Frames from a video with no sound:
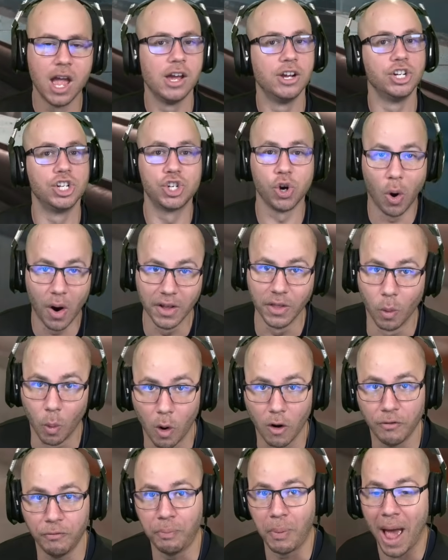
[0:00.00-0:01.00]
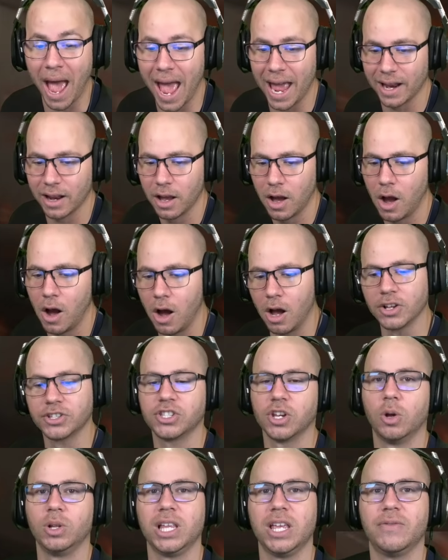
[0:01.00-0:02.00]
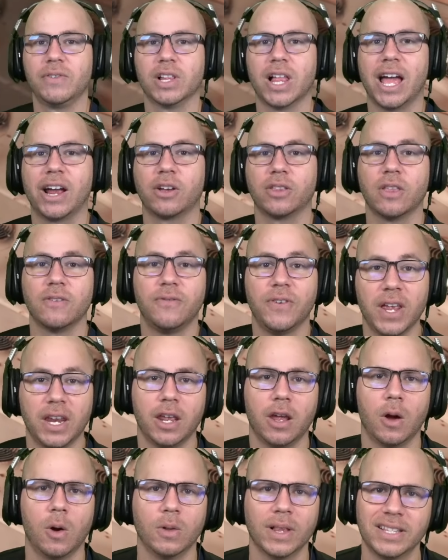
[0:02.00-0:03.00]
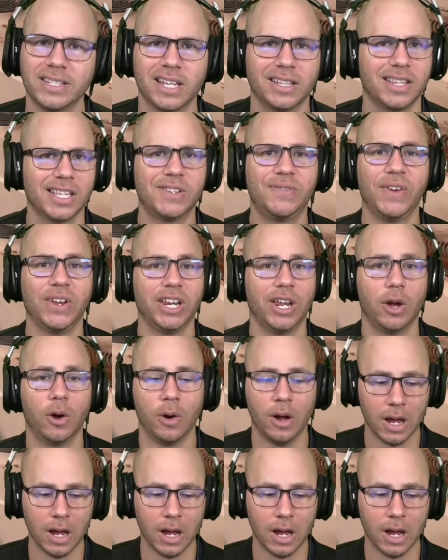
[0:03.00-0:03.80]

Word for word: Join the Wolfpack. Also, leave a like on the video. Let's get this video